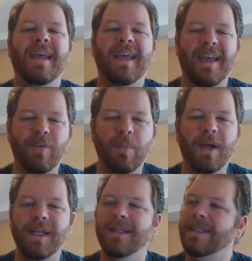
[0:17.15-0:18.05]
Hey
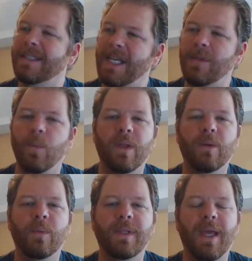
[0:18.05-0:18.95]
everybody, it's Keith
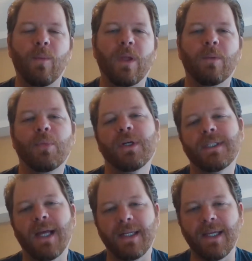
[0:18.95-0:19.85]
Wheeler with K Wheeler Books
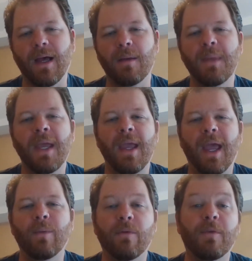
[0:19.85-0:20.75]
dot com
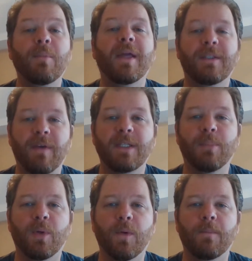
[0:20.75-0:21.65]
and ReviewMate's
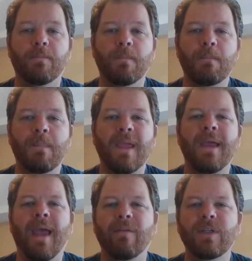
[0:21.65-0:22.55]
Facebook group.
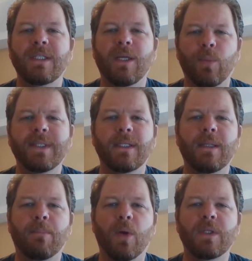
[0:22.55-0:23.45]
Ever since I
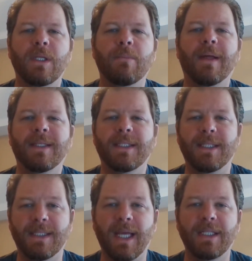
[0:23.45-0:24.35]
recently posted about the
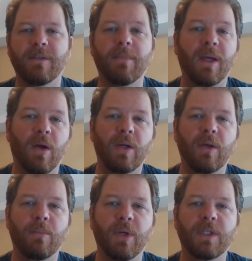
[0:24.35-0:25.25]
success of my
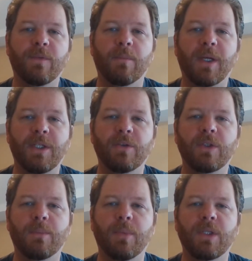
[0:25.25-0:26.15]
audiobooks for my
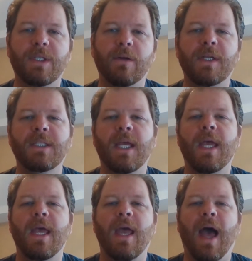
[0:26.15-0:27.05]
children's book series,
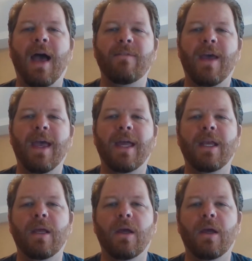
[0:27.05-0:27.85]
I've had